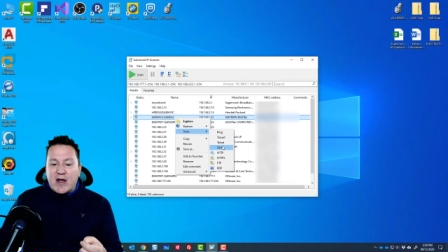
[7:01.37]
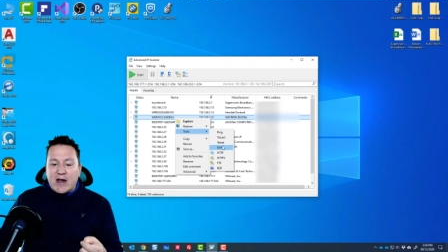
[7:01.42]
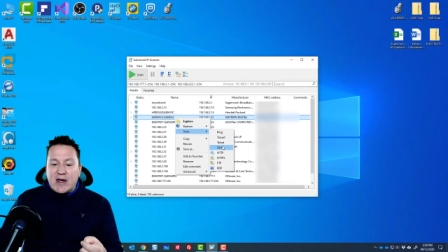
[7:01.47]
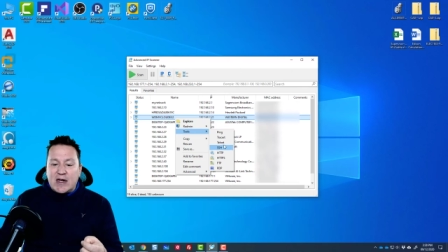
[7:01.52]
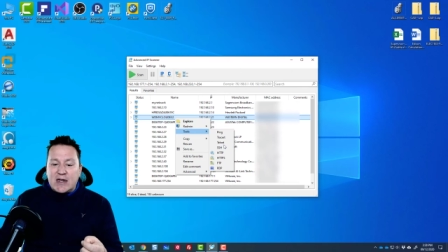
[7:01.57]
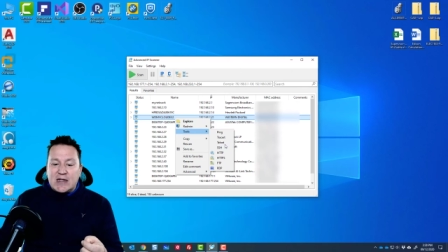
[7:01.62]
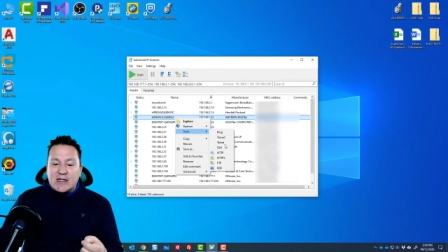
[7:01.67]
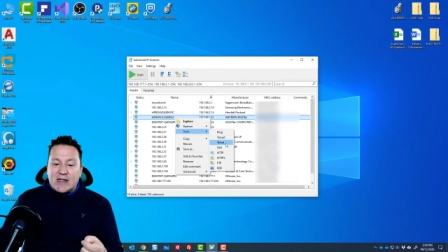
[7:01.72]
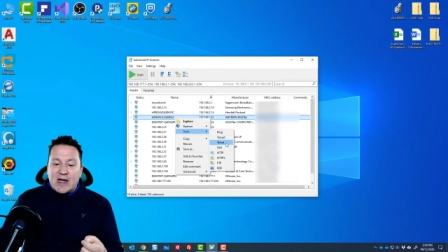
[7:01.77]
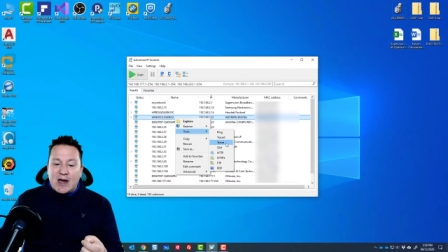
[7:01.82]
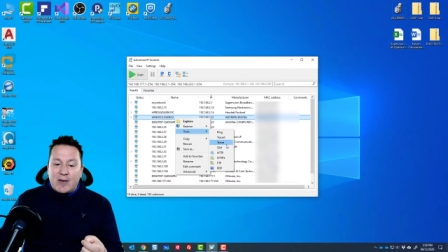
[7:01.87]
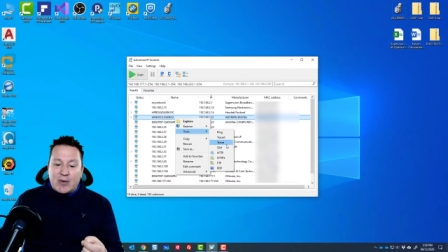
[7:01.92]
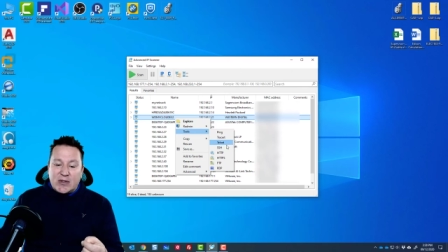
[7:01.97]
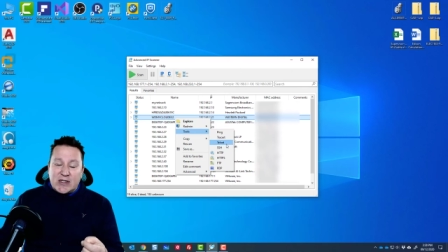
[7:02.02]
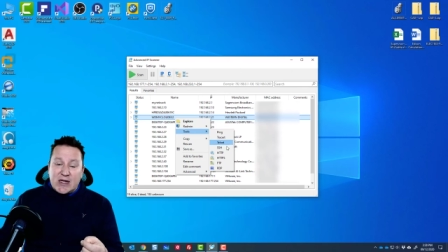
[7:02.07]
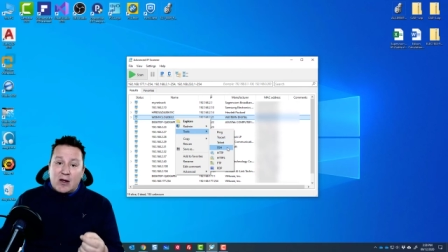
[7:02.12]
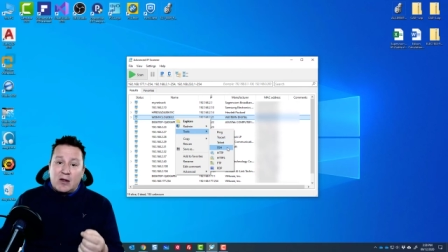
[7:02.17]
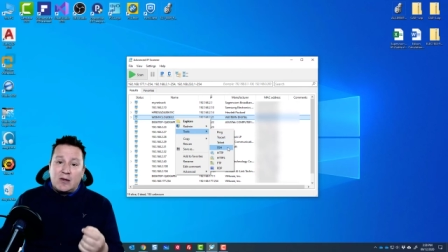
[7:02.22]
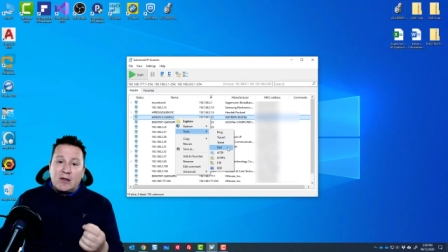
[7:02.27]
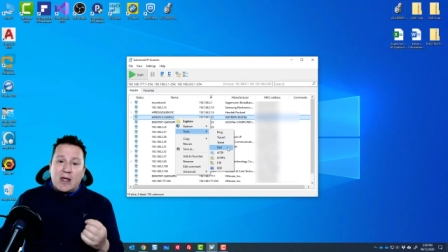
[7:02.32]
need to set up a
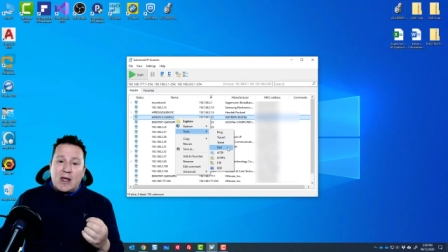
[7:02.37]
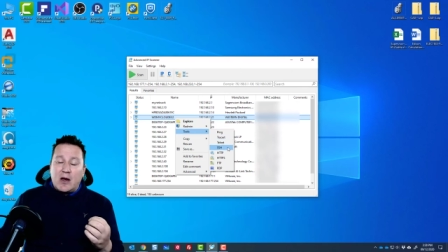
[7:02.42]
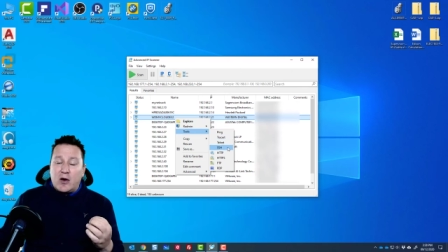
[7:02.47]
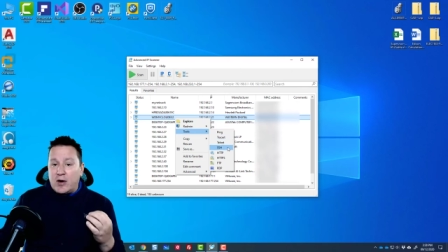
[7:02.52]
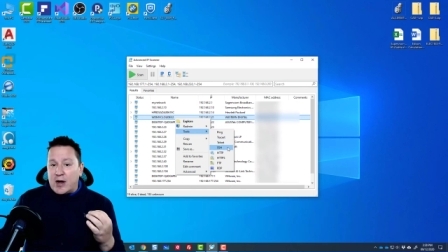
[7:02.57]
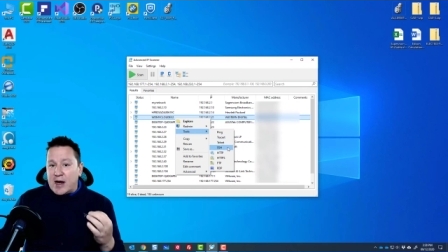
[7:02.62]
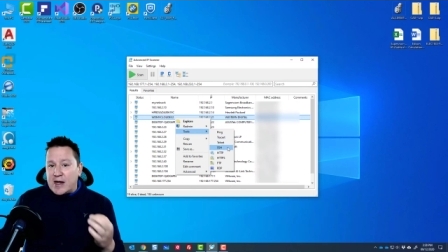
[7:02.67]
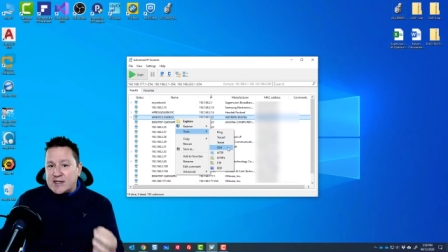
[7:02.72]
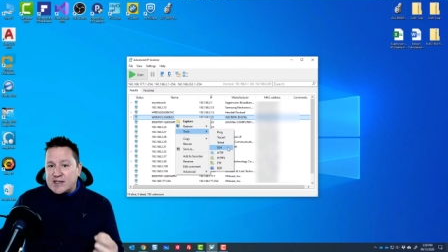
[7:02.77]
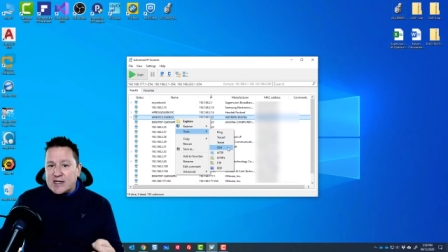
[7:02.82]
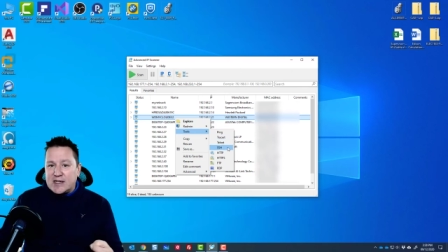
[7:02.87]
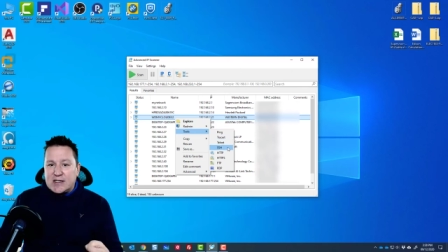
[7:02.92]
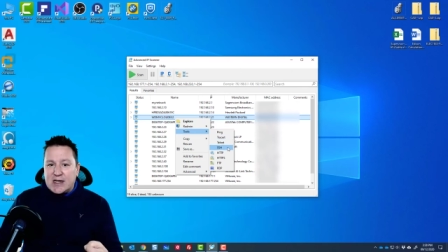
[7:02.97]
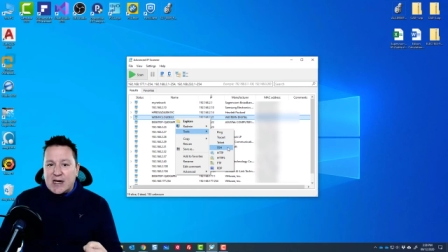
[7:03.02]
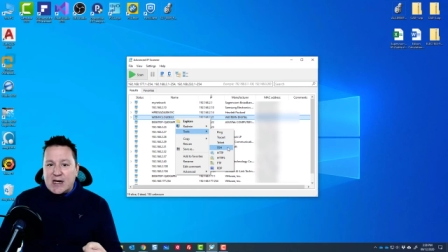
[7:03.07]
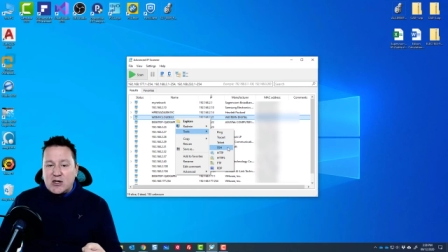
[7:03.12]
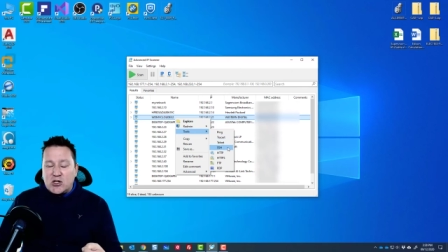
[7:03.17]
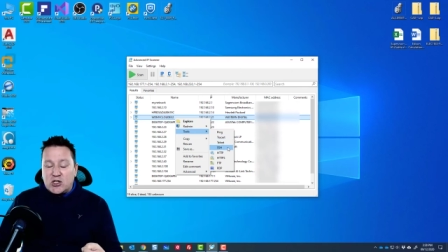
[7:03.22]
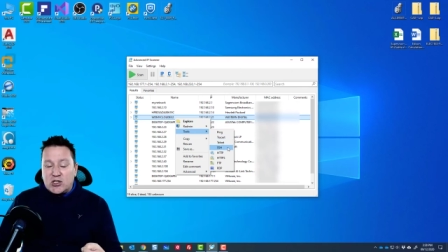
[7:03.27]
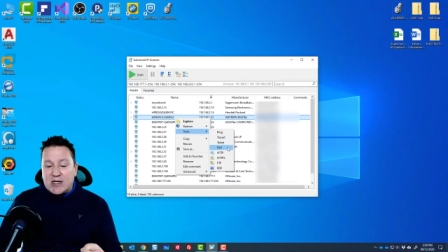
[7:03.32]
telnet or an S S
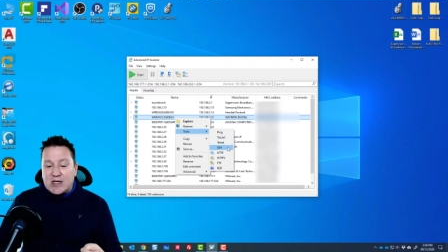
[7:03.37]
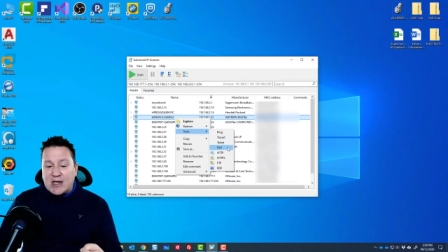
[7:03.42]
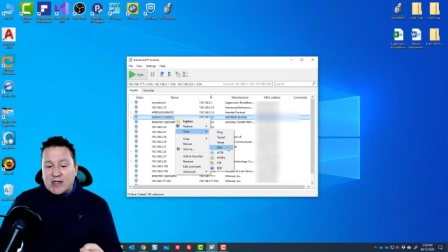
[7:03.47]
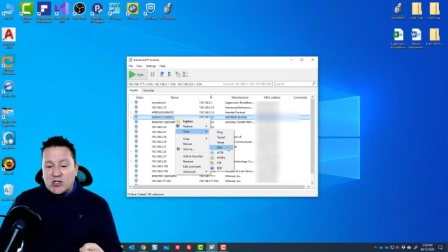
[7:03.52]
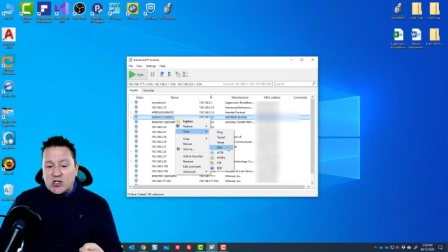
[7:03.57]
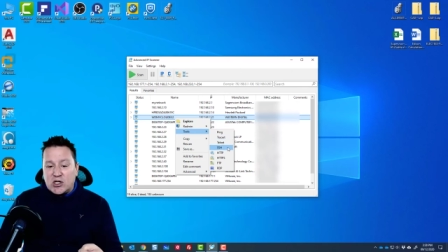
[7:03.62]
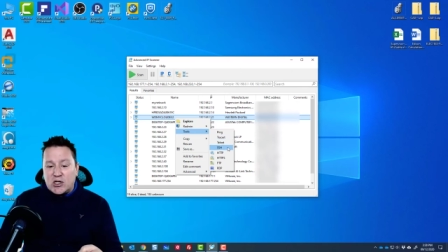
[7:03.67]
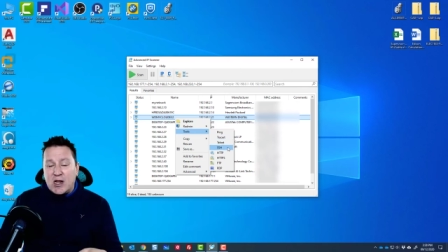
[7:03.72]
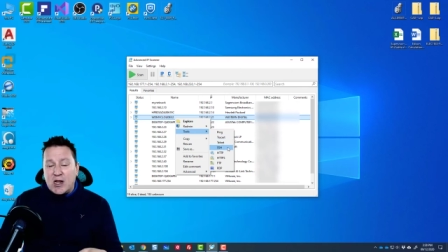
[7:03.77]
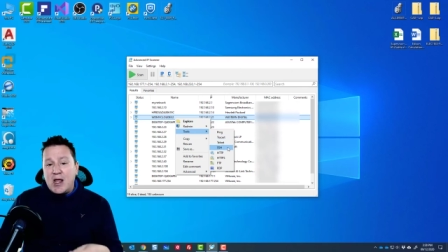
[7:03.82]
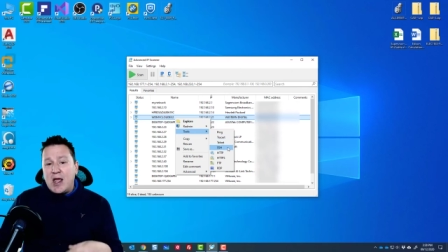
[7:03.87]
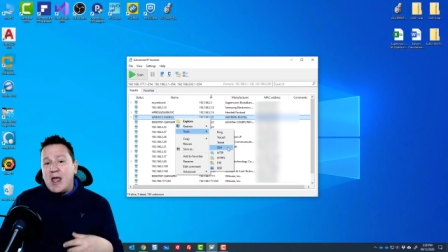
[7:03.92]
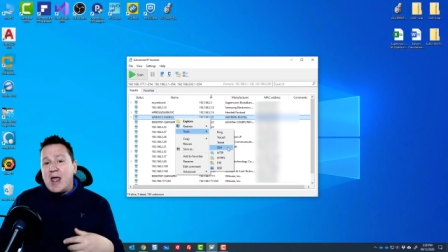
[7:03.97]
H session